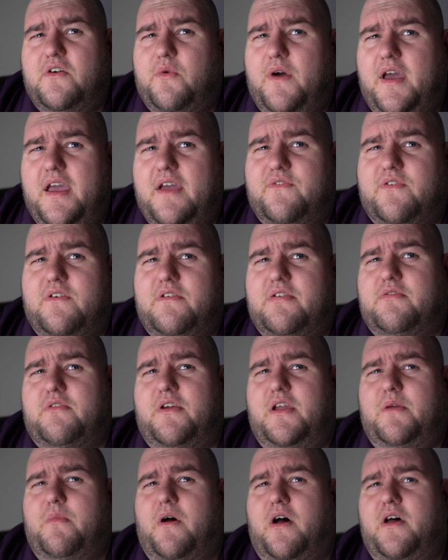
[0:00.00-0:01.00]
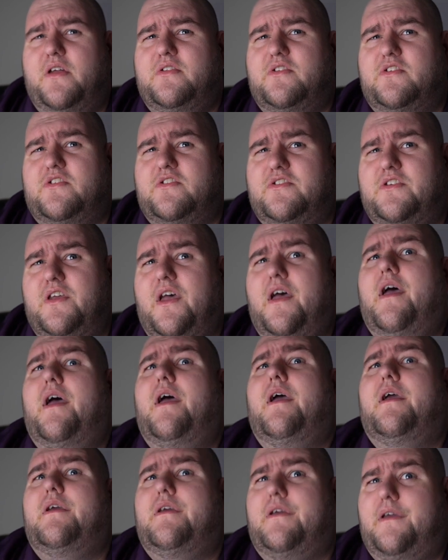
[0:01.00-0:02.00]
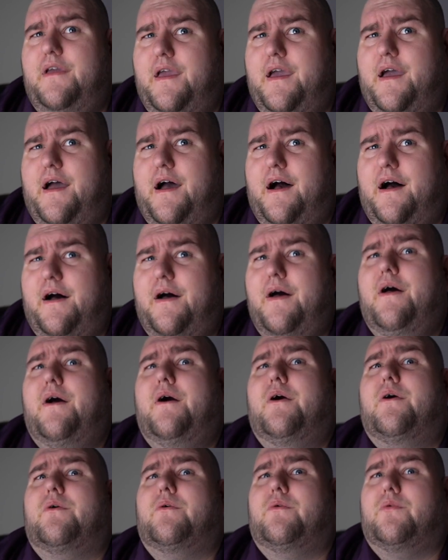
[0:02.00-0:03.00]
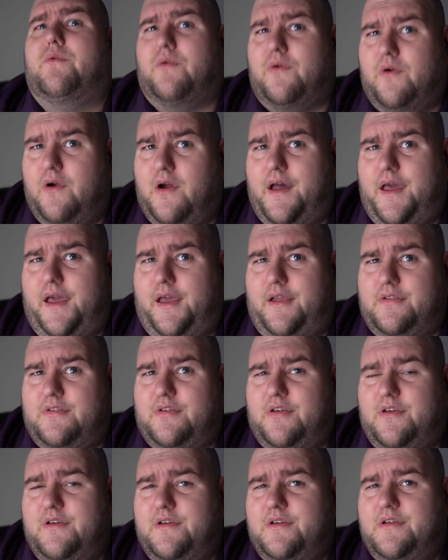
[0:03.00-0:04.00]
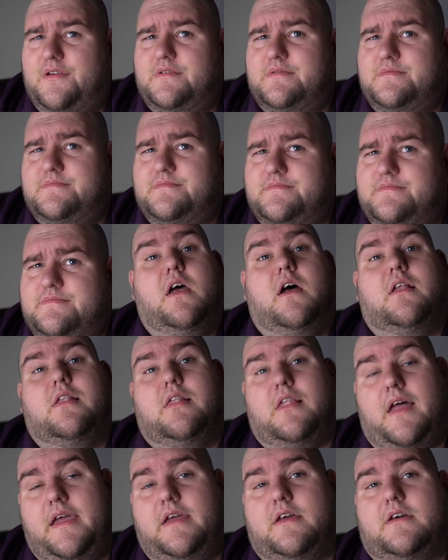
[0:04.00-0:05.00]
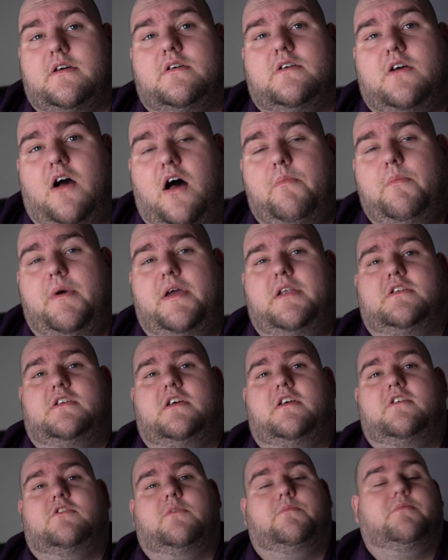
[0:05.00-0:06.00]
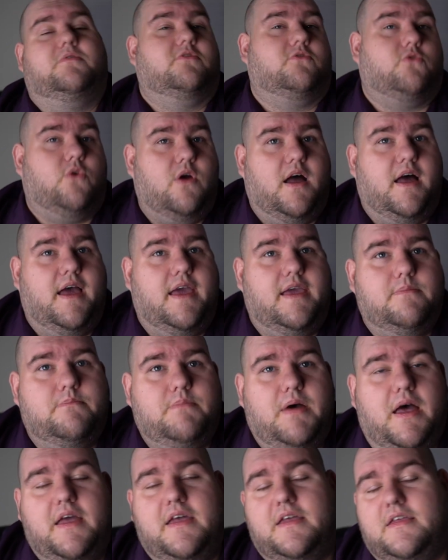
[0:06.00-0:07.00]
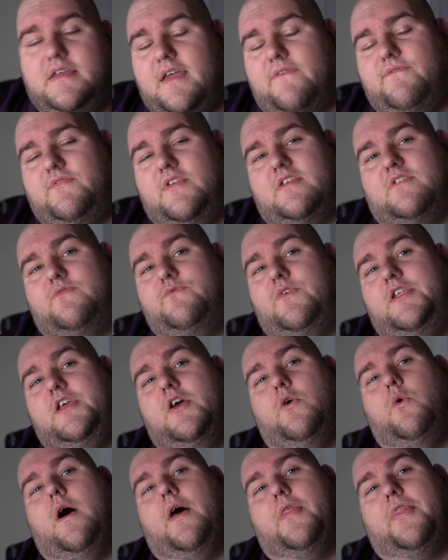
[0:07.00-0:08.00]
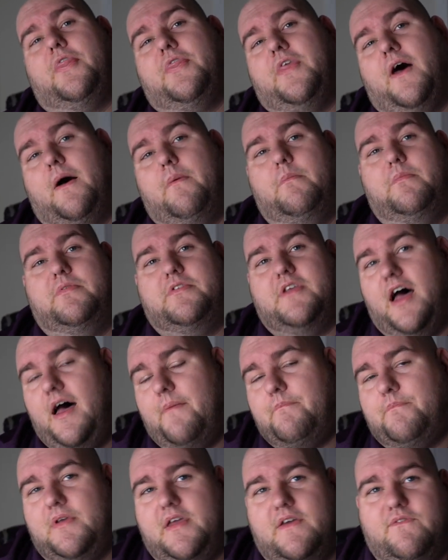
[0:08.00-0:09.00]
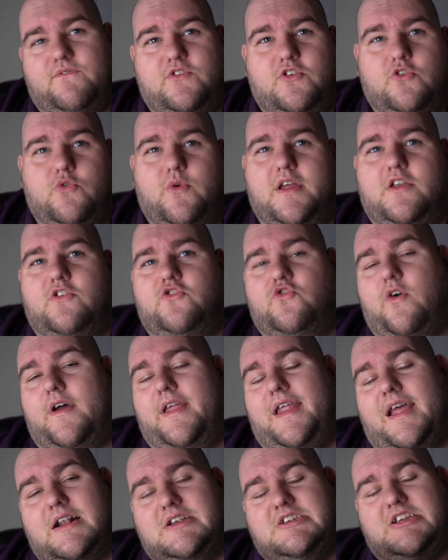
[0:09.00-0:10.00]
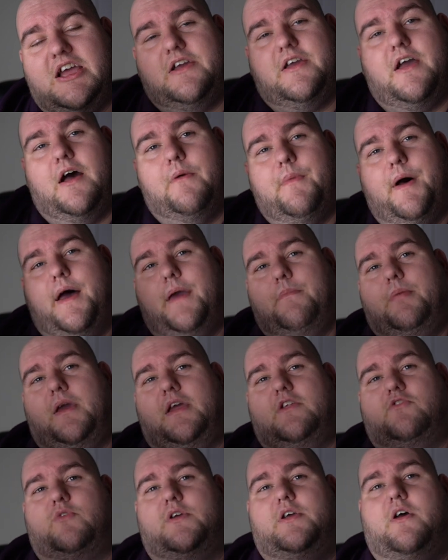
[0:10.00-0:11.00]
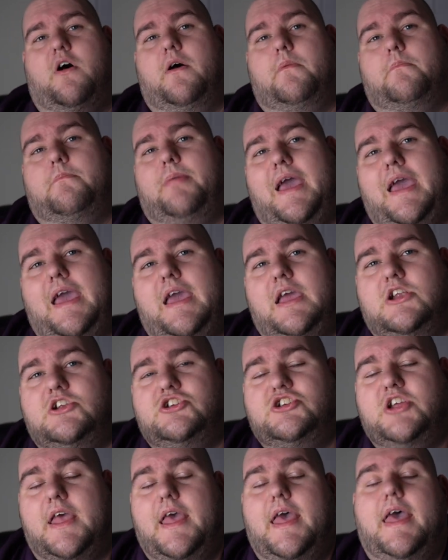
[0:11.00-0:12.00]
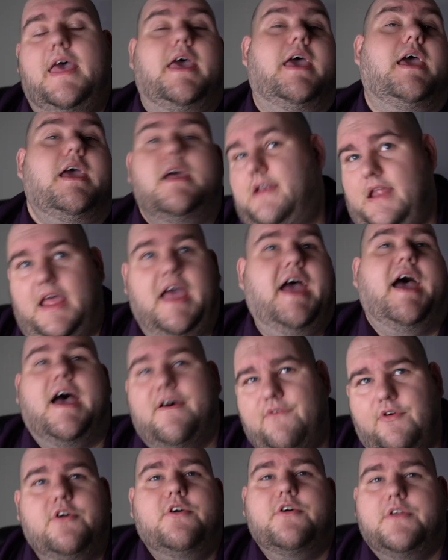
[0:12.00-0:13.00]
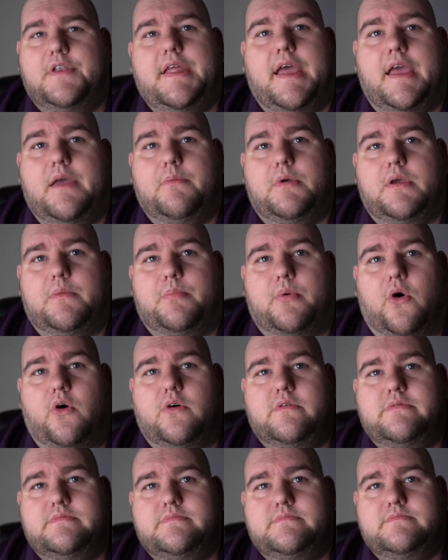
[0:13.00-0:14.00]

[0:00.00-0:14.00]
away for 3 months? Yeah, right like, comment, subscribe, give this video a thumbs up if you enjoyed it, check out my Patreon page, and have a good day, people.